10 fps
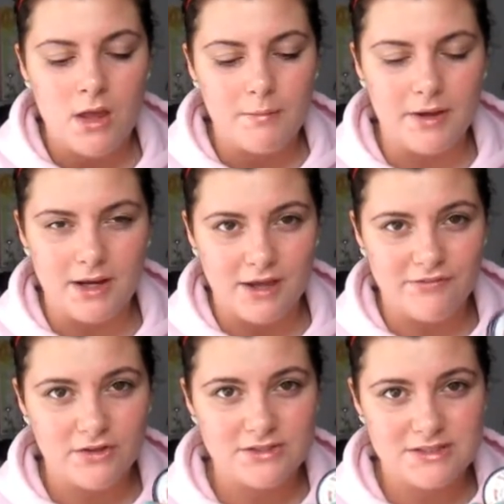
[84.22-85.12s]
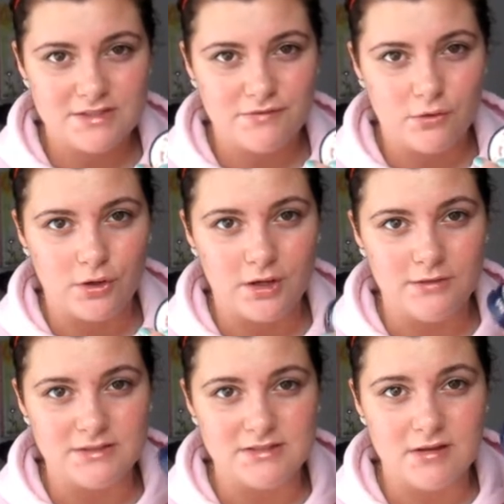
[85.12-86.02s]
But I found this at Sephora and
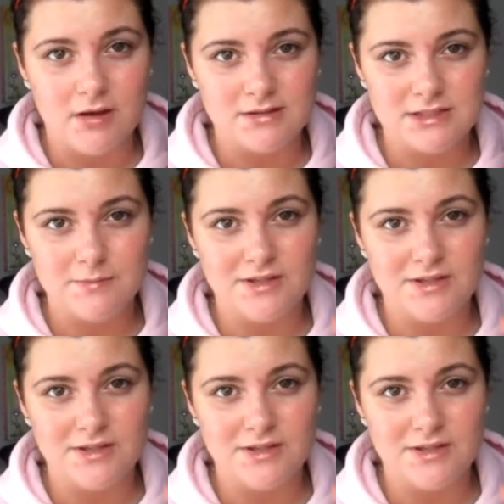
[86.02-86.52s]
this is awesome.